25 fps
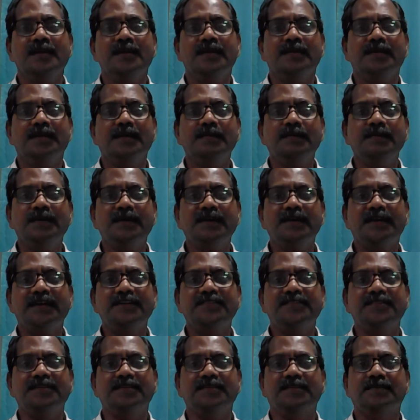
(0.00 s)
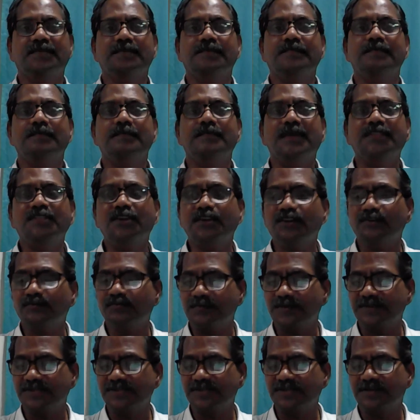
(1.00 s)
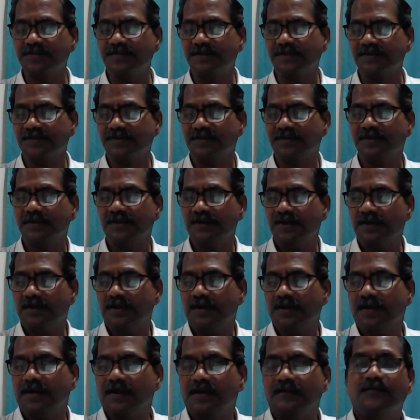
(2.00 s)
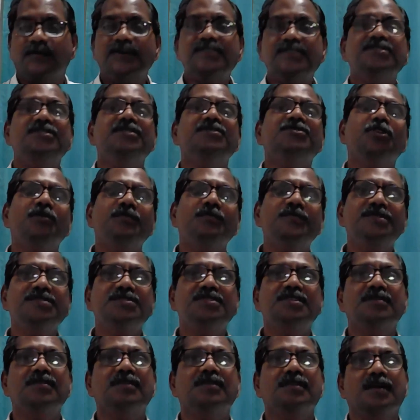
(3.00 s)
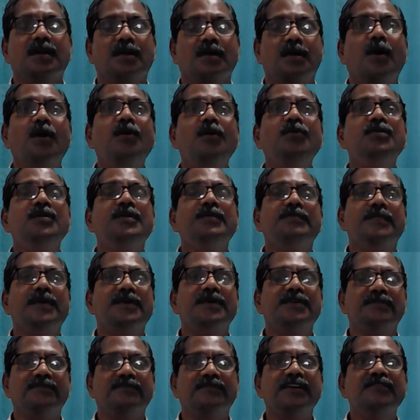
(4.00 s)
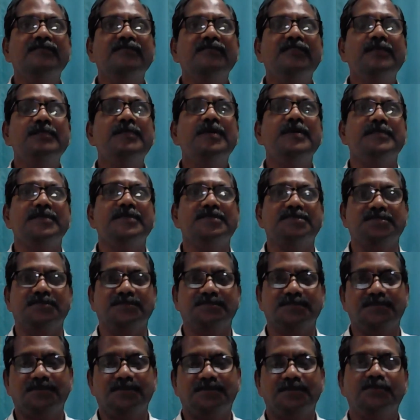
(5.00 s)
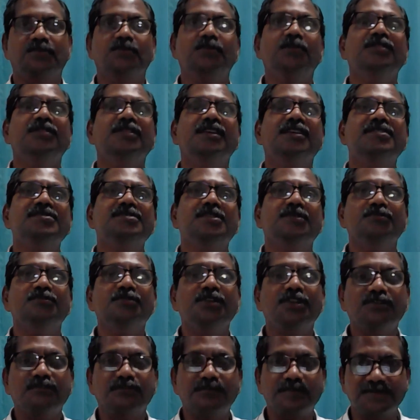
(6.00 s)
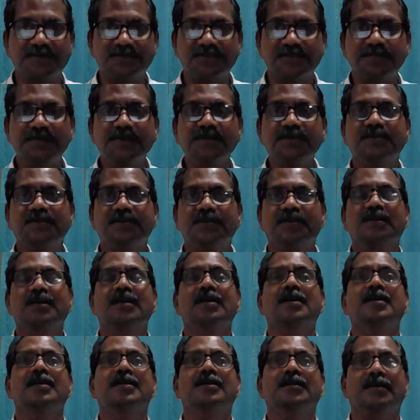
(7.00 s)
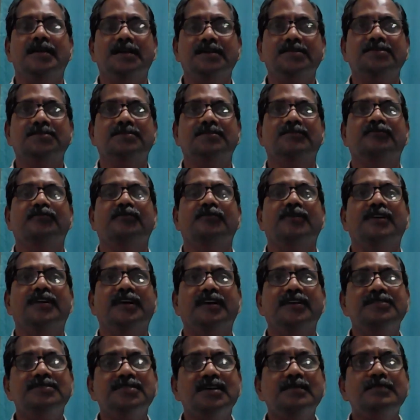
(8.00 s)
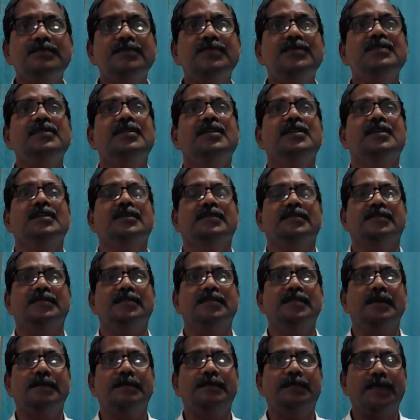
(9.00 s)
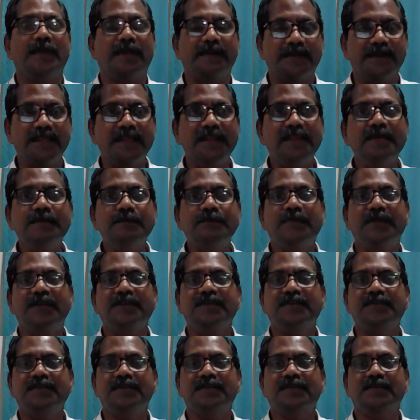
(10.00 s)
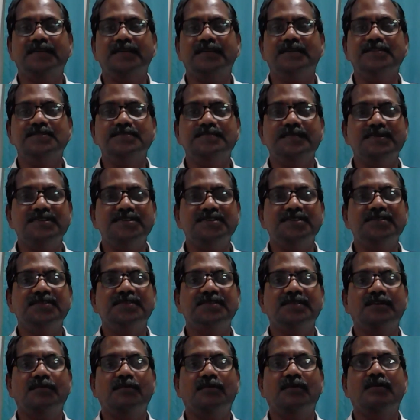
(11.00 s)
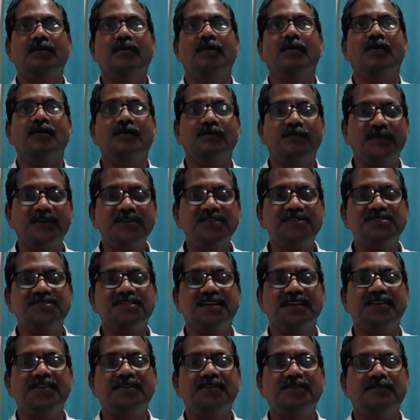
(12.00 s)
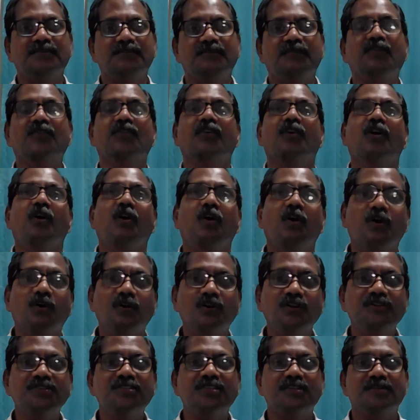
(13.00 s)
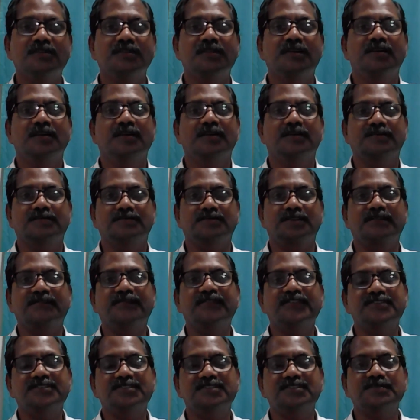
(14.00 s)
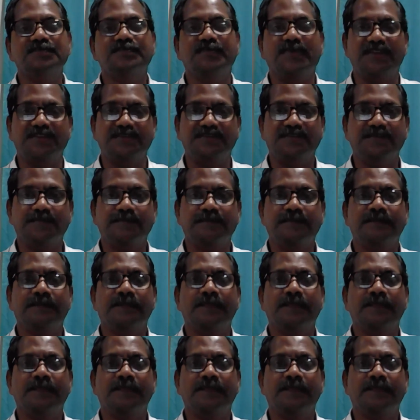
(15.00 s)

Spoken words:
Number 19, method of measurement. Once the job is done, how the work will be measured. Though there is a unit of measurement, yes. Example, the railing painting is measured on one side for all surfaces painting.